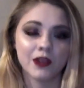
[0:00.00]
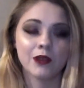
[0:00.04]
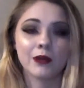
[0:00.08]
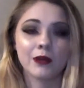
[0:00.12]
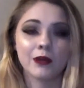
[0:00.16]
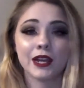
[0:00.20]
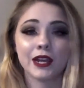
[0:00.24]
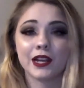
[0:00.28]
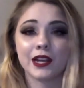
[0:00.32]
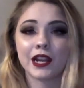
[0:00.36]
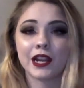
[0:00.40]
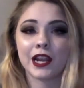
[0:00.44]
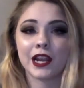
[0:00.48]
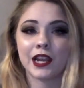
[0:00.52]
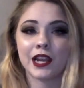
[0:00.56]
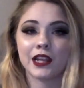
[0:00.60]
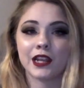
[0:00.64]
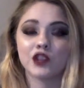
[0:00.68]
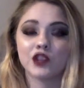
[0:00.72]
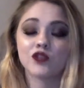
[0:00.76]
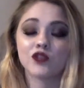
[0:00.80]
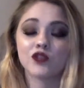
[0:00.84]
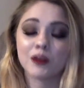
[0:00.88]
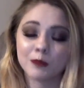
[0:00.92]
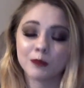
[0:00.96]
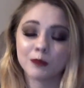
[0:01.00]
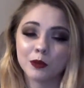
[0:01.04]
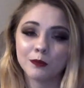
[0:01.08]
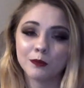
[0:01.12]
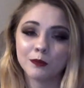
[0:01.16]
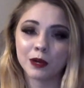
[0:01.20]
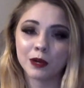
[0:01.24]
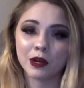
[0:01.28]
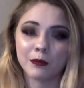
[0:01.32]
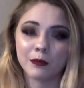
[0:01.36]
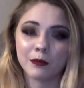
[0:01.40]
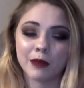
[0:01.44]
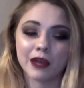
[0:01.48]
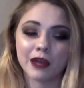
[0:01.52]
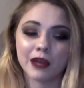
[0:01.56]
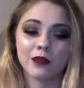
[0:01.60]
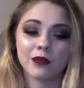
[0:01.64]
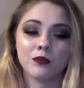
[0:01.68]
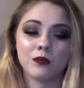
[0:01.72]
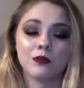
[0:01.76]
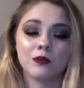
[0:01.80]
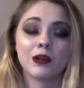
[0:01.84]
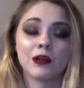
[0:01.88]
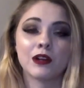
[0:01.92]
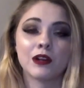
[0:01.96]
We had a triple bunk bed
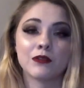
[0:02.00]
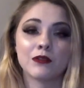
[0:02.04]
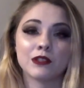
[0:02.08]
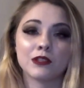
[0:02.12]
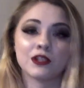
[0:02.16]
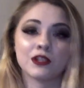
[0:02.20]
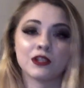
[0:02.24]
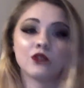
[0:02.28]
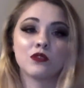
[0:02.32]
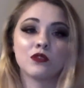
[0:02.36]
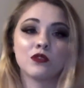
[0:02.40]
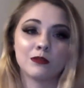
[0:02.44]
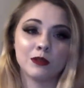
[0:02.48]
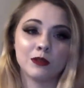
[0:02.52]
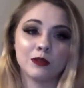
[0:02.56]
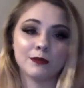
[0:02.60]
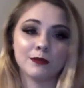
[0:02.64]
where it was a normal